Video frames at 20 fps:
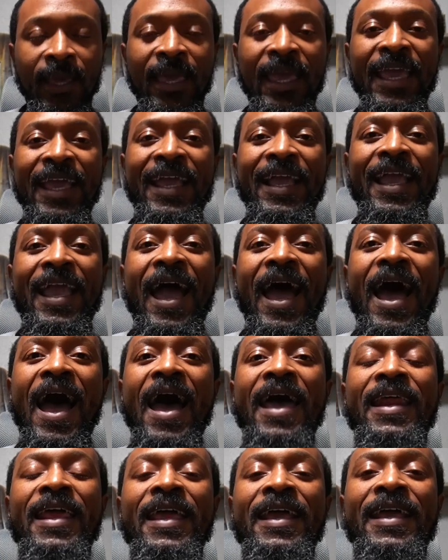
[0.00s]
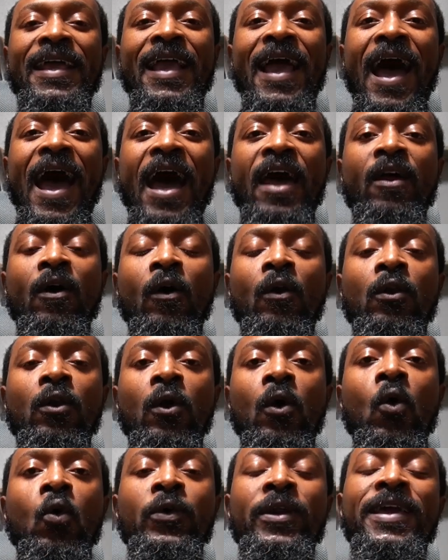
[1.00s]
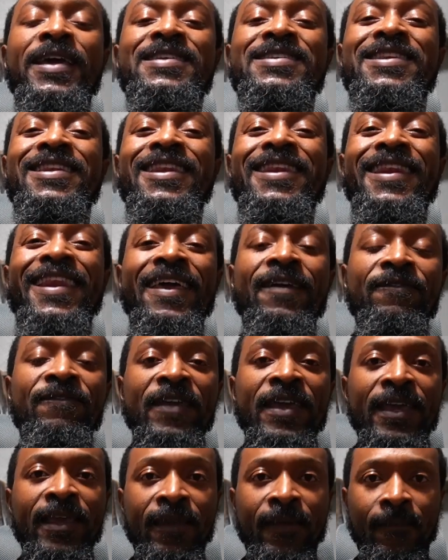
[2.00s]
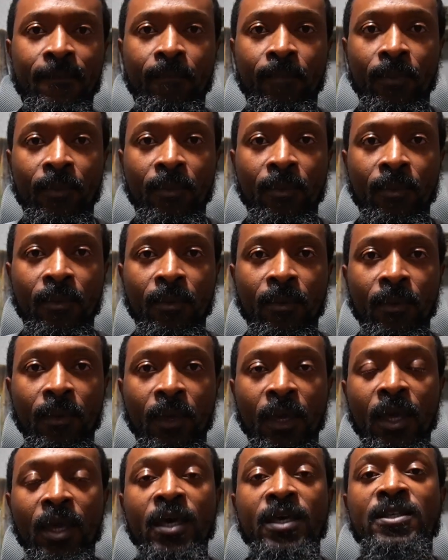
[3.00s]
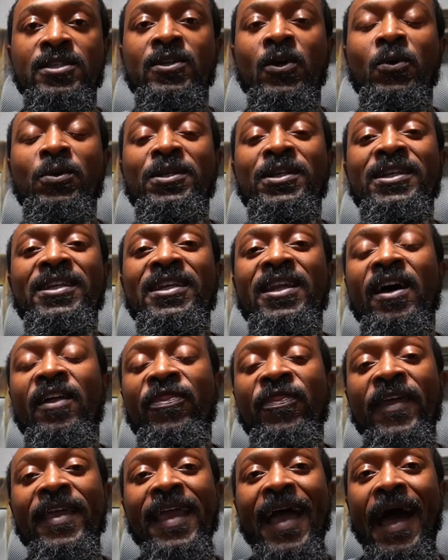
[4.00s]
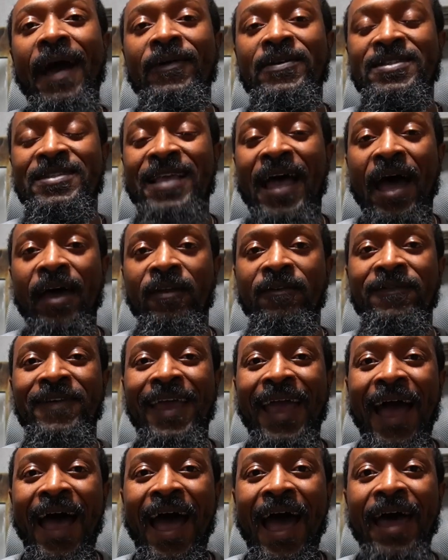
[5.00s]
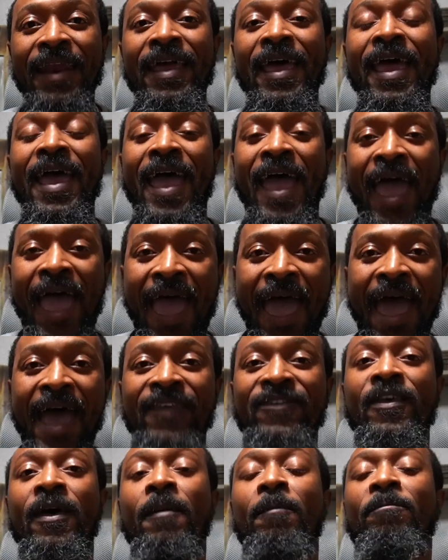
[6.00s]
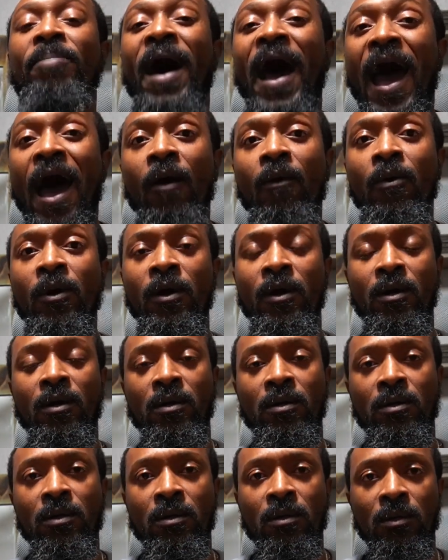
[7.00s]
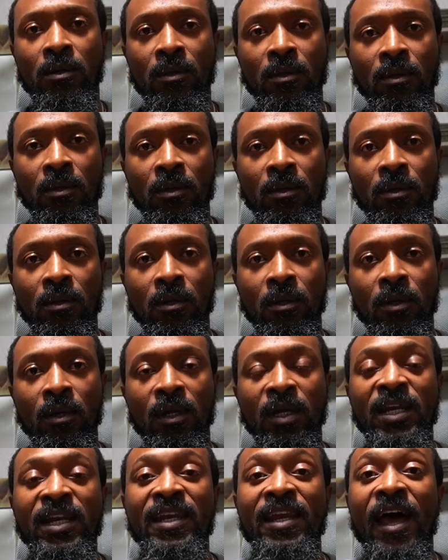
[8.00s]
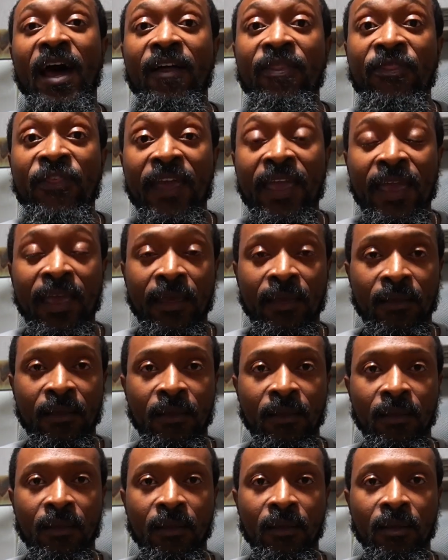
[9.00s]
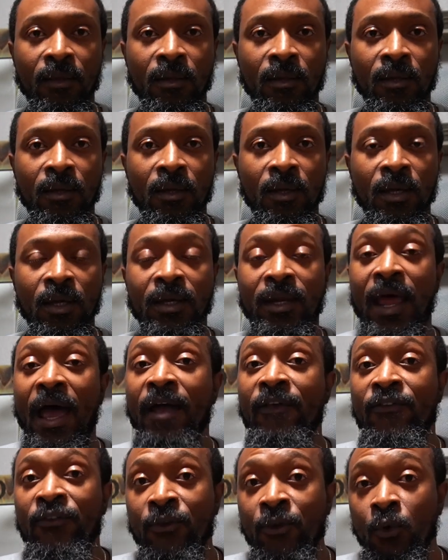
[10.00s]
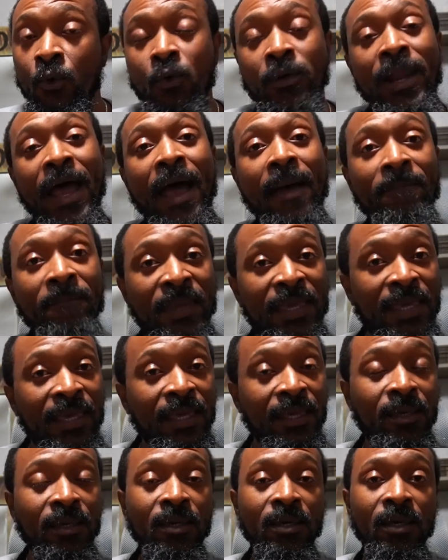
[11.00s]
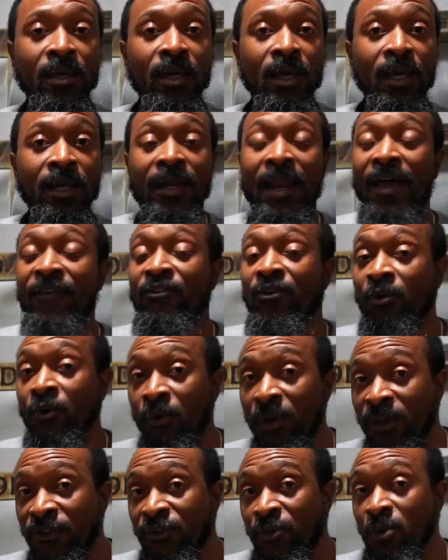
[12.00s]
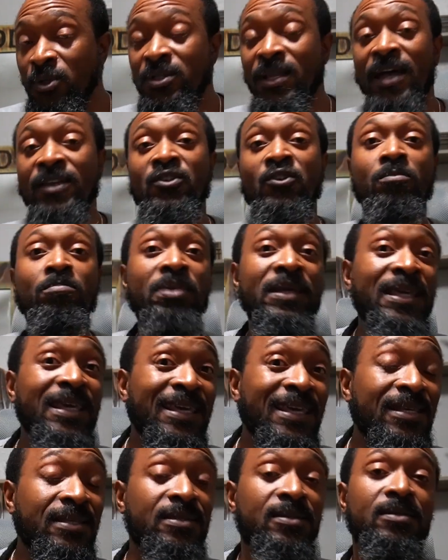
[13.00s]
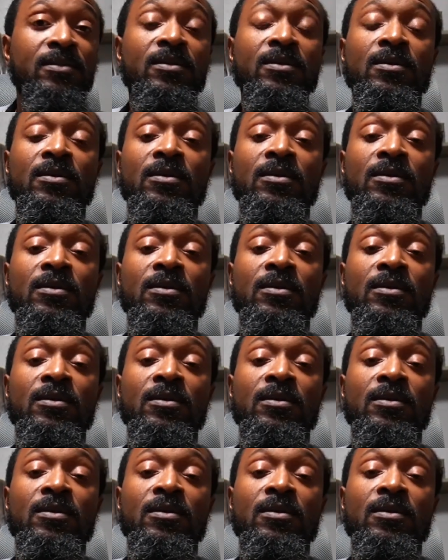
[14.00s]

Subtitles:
And God alone is living. So nothing outside of God has power. Nothing. Not you, not me, not your crystals, not your beads.